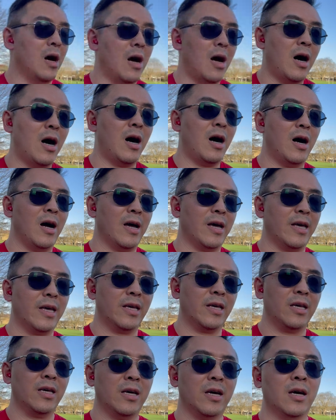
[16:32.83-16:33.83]

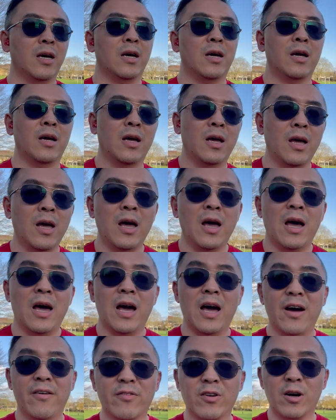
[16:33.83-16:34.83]
I
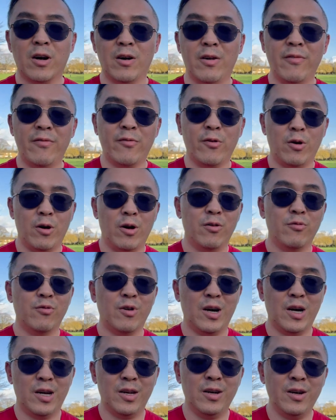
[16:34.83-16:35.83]
have gone for a
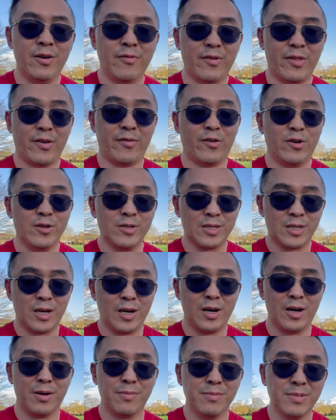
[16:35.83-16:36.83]
run for the first
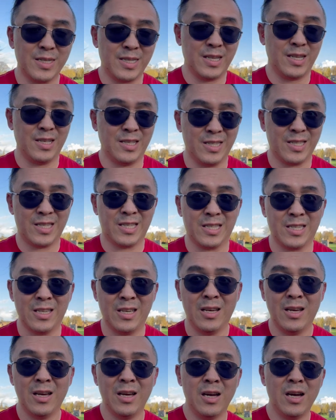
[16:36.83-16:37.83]
time since,
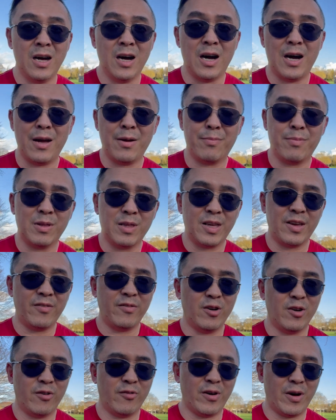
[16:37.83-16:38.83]
I believe,
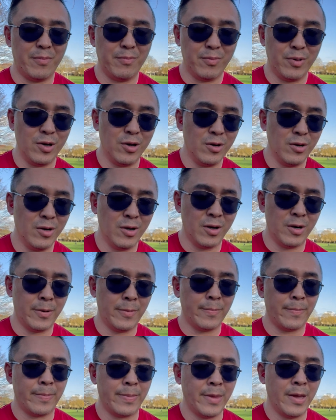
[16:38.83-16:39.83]
November.
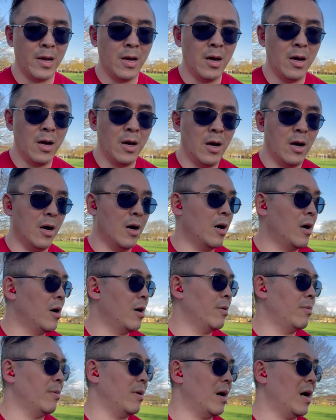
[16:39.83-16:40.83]

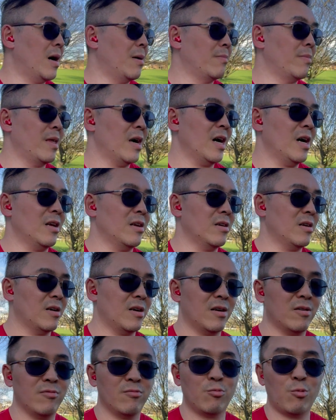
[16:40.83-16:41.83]
I'm not
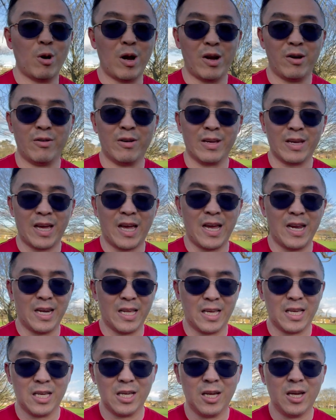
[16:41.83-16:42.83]
wearing
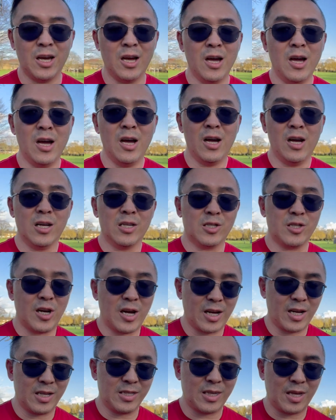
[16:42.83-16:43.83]
any
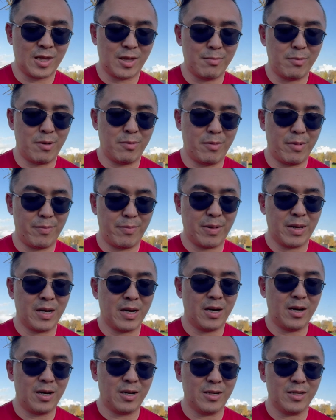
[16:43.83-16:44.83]
jackets at the moment
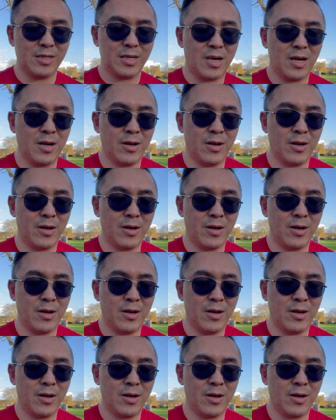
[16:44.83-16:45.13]
because